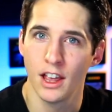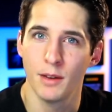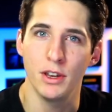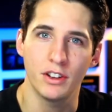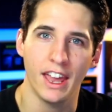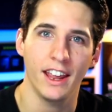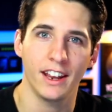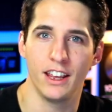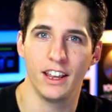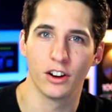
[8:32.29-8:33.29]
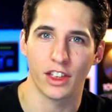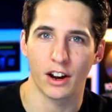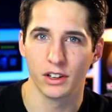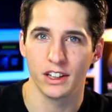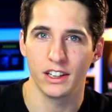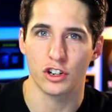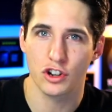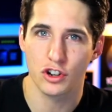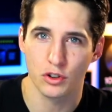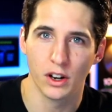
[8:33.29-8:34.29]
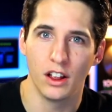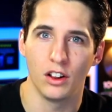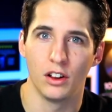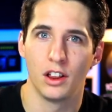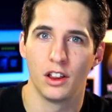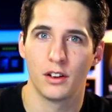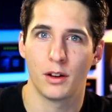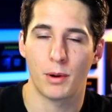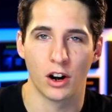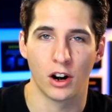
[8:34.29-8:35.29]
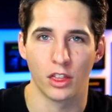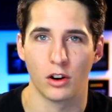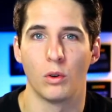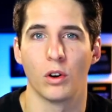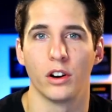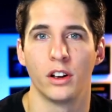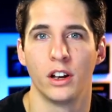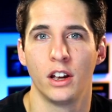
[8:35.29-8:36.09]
but you can't hear that really shrill part of the horn